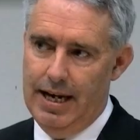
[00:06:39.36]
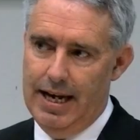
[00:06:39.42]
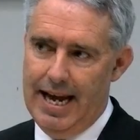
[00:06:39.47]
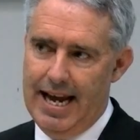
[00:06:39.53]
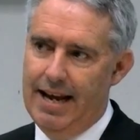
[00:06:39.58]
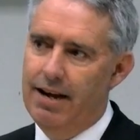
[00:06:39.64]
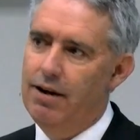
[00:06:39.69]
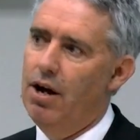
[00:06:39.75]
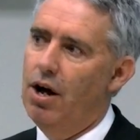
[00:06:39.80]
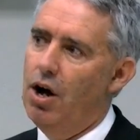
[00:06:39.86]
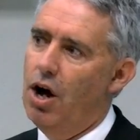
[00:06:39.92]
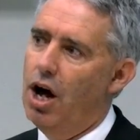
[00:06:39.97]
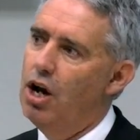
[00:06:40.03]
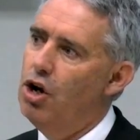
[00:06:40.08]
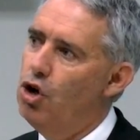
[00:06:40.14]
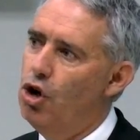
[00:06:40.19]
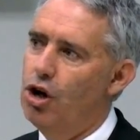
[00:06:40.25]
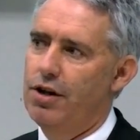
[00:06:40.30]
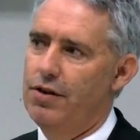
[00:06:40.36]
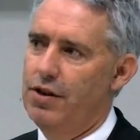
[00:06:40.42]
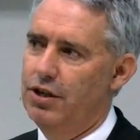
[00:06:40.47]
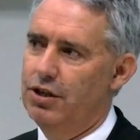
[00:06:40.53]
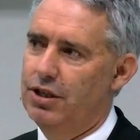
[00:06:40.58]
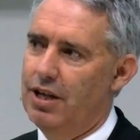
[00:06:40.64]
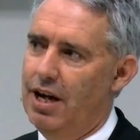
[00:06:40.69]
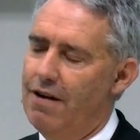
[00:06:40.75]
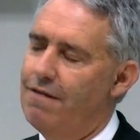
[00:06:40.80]
And a lot of
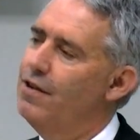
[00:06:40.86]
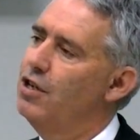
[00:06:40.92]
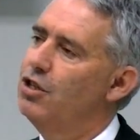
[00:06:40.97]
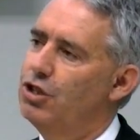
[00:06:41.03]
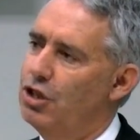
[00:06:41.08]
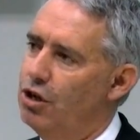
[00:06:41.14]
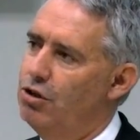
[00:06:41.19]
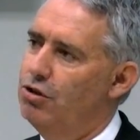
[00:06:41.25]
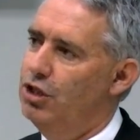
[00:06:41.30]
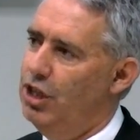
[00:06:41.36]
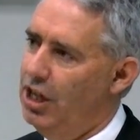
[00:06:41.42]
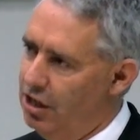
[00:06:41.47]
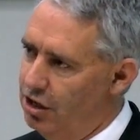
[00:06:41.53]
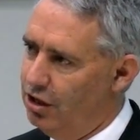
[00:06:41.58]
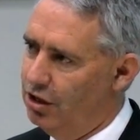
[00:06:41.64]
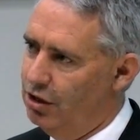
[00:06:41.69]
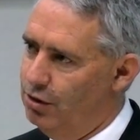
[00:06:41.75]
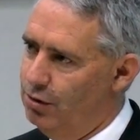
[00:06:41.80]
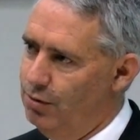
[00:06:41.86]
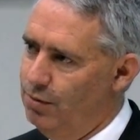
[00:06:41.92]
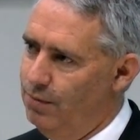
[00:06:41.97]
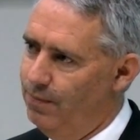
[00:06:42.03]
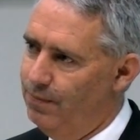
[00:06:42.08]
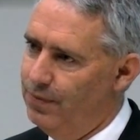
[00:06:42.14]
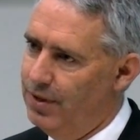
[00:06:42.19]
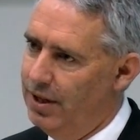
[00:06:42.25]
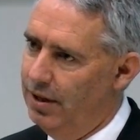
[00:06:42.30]
this stuff is so
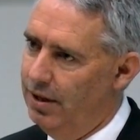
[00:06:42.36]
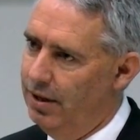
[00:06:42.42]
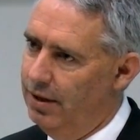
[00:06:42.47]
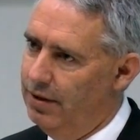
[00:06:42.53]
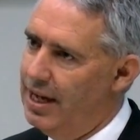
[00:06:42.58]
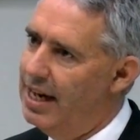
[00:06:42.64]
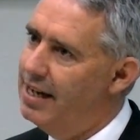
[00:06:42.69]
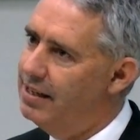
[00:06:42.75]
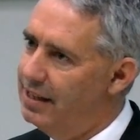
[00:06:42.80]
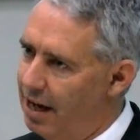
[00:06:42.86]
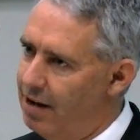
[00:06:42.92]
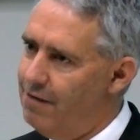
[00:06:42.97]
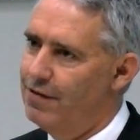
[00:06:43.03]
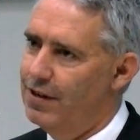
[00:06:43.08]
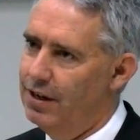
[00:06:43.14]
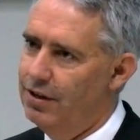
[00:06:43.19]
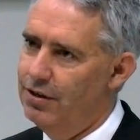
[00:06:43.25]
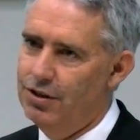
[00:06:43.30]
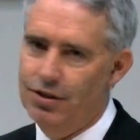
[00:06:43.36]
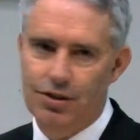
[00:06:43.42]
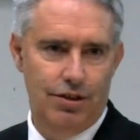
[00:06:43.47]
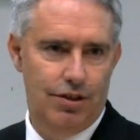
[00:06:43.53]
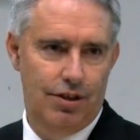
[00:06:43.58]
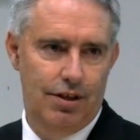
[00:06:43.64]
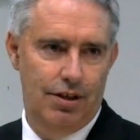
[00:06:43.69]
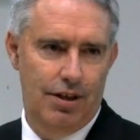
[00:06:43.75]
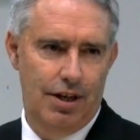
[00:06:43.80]
technical that
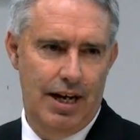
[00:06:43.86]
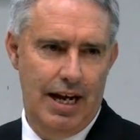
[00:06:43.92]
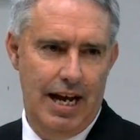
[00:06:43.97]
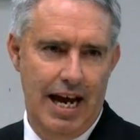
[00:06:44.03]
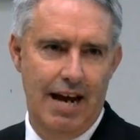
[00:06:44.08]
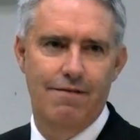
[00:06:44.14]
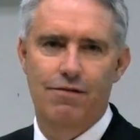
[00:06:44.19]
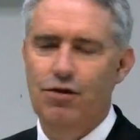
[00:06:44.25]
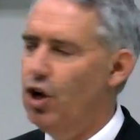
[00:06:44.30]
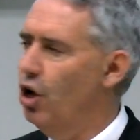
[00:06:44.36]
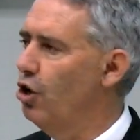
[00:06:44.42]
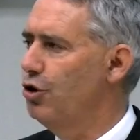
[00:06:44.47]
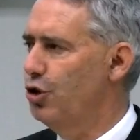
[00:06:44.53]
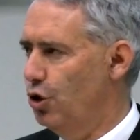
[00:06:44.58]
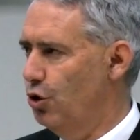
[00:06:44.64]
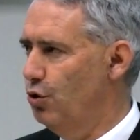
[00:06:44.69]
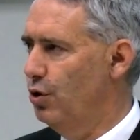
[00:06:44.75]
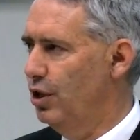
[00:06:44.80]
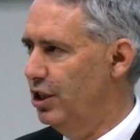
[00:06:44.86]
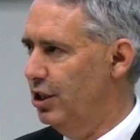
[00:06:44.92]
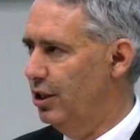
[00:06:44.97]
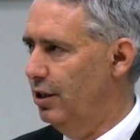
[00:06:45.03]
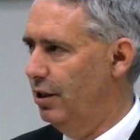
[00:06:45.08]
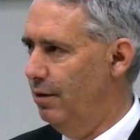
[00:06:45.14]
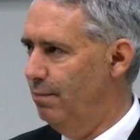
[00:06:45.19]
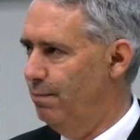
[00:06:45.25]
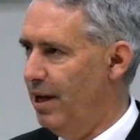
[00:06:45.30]
governors have no
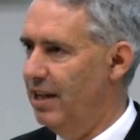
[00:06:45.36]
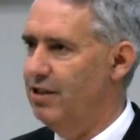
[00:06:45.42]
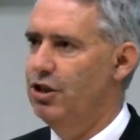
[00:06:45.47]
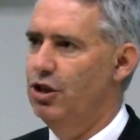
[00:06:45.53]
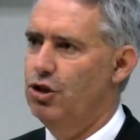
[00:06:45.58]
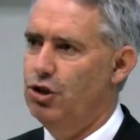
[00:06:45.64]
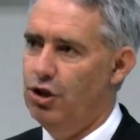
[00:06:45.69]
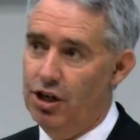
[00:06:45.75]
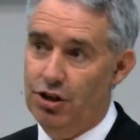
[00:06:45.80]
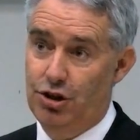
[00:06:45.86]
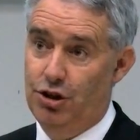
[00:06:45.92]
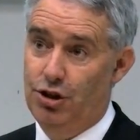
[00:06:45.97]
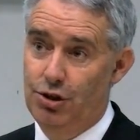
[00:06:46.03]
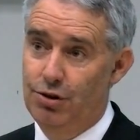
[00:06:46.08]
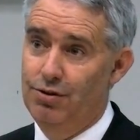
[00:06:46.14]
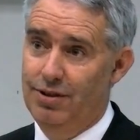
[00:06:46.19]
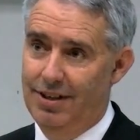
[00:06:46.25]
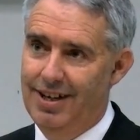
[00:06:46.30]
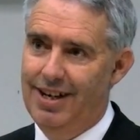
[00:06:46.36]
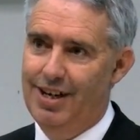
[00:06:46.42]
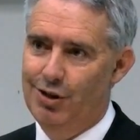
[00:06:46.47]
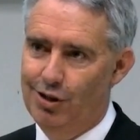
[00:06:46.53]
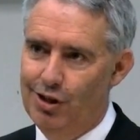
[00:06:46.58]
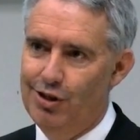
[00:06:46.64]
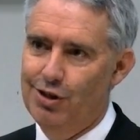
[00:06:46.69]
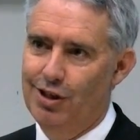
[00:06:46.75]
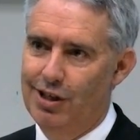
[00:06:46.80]
choice but to trust you
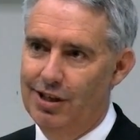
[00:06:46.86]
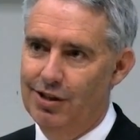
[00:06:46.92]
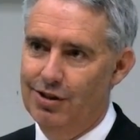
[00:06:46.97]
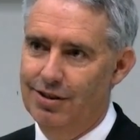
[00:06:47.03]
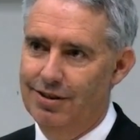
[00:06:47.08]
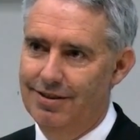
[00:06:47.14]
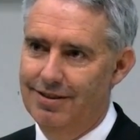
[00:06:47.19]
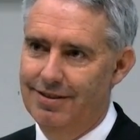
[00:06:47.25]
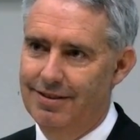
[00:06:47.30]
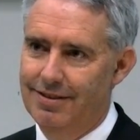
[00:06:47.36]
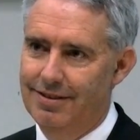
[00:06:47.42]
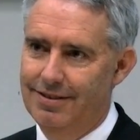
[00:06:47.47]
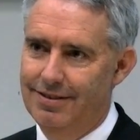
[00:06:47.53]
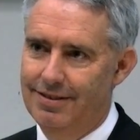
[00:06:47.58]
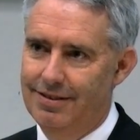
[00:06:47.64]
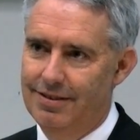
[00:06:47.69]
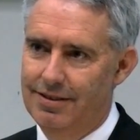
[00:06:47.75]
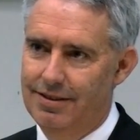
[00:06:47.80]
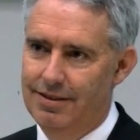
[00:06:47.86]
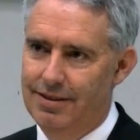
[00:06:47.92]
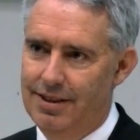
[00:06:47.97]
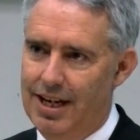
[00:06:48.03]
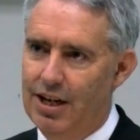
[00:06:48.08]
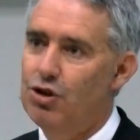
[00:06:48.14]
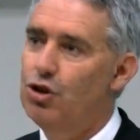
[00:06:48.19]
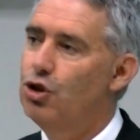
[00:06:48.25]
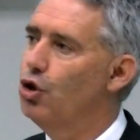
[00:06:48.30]
as engineers.
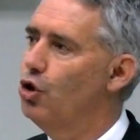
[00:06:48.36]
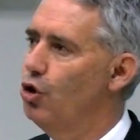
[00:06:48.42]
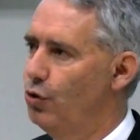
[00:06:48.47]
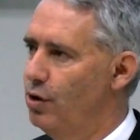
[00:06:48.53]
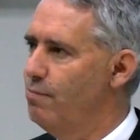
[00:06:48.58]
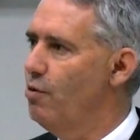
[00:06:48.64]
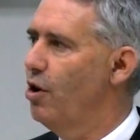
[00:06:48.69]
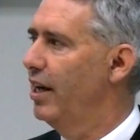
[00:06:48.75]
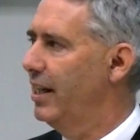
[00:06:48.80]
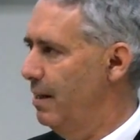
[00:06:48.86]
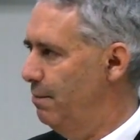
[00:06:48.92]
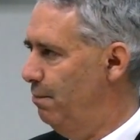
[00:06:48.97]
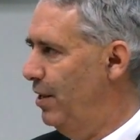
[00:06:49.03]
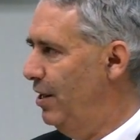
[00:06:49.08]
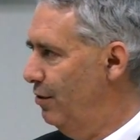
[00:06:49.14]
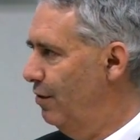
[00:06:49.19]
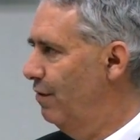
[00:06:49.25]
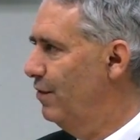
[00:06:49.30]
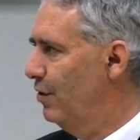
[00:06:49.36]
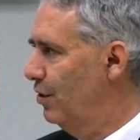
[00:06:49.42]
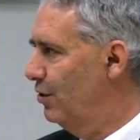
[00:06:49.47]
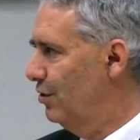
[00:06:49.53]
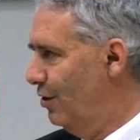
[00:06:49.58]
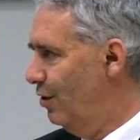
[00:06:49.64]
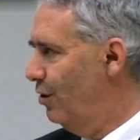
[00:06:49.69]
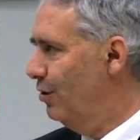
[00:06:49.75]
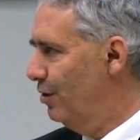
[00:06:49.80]
And sure, we might get peer
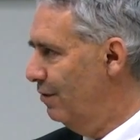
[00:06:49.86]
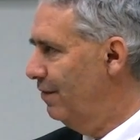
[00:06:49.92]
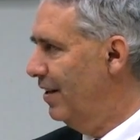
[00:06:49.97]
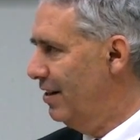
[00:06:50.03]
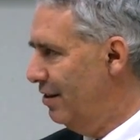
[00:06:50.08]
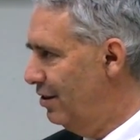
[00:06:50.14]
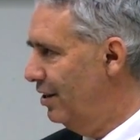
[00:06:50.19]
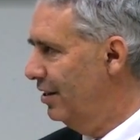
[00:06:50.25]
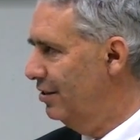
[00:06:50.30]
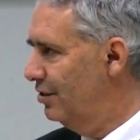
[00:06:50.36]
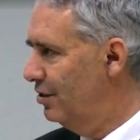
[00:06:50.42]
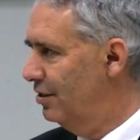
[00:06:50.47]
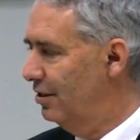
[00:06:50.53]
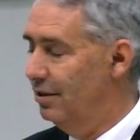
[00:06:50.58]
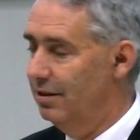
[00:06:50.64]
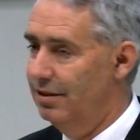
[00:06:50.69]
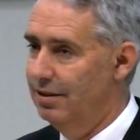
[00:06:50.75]
reviews and a whole lot of other things,